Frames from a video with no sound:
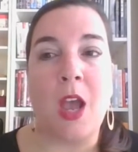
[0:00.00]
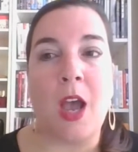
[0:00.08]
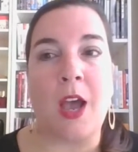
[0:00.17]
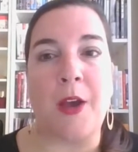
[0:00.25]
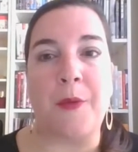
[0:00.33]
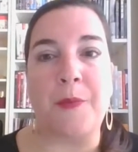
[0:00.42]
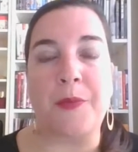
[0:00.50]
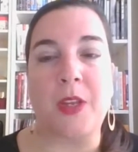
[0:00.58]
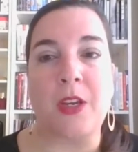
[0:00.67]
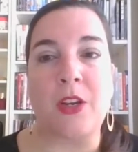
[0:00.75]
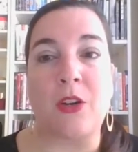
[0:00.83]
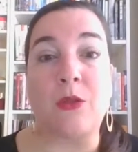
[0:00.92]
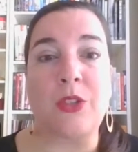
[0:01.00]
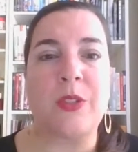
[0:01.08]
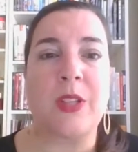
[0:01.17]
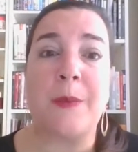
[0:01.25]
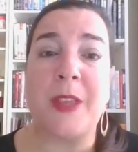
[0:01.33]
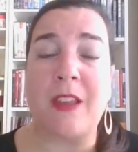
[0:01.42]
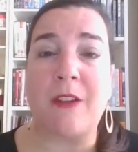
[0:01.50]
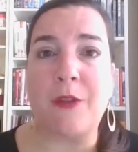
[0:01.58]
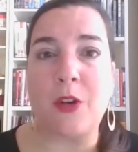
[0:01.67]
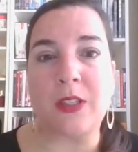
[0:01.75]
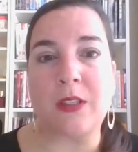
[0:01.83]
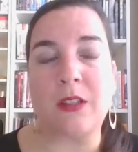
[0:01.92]
do something that
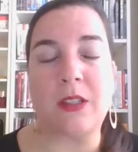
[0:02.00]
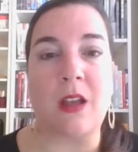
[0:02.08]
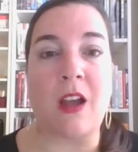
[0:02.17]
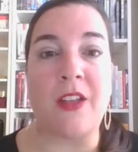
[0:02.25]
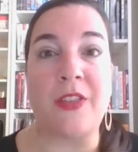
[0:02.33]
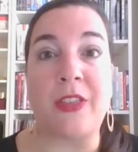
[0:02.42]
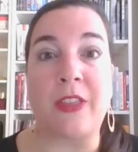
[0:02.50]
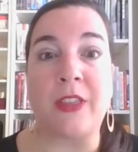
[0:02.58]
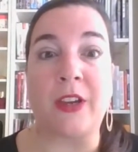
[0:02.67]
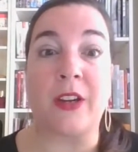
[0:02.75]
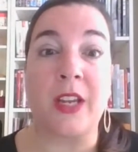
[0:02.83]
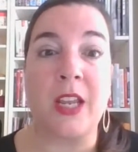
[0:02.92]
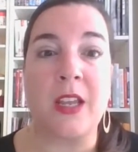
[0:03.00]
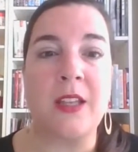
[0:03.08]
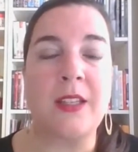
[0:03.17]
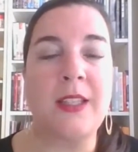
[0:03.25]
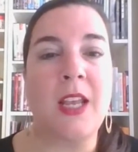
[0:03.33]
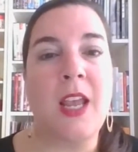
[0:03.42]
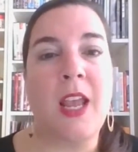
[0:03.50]
focuses on their kids.